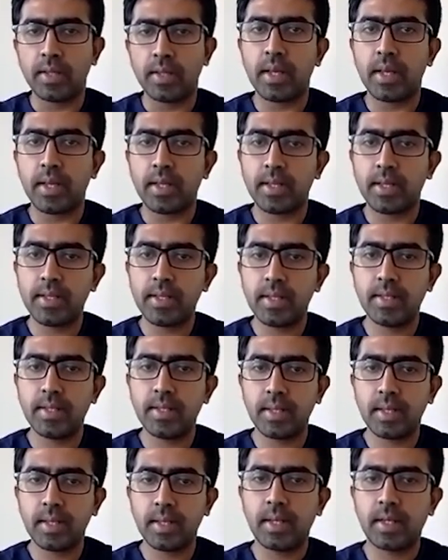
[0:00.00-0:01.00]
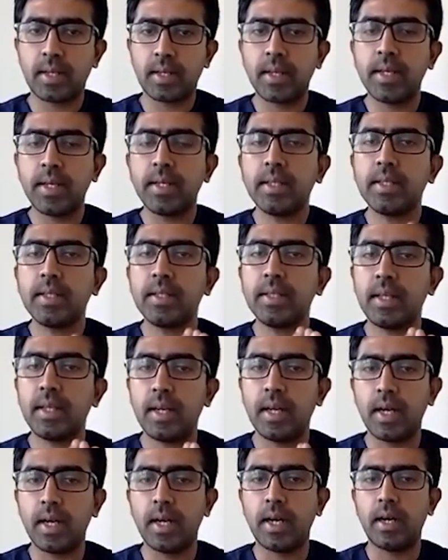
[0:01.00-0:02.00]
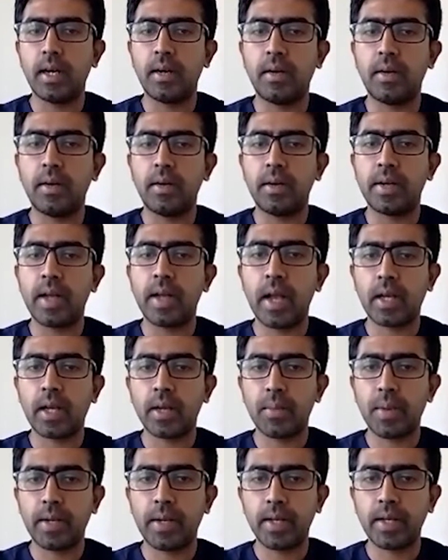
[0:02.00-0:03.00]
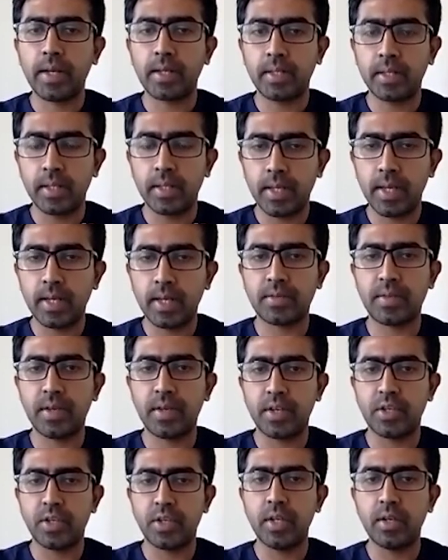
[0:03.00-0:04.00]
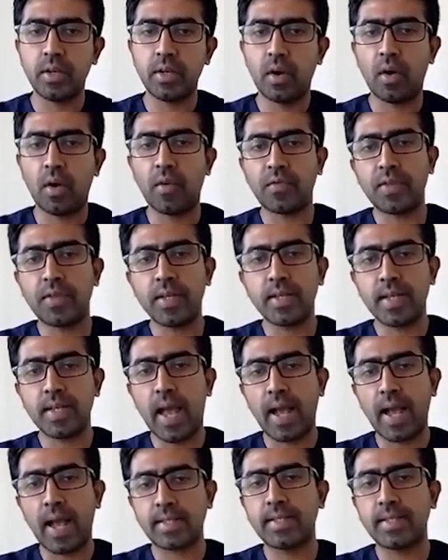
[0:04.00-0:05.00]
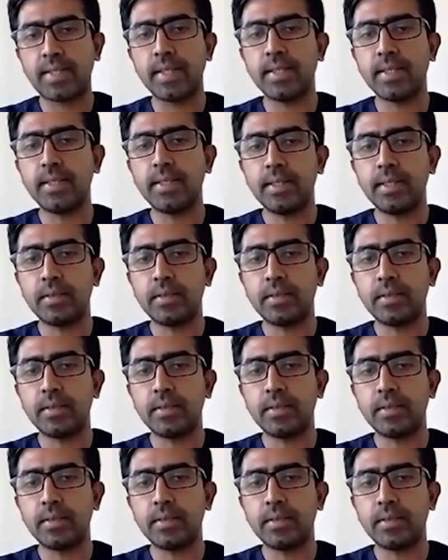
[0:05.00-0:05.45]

This is a clear diagrammatic illustration of this axial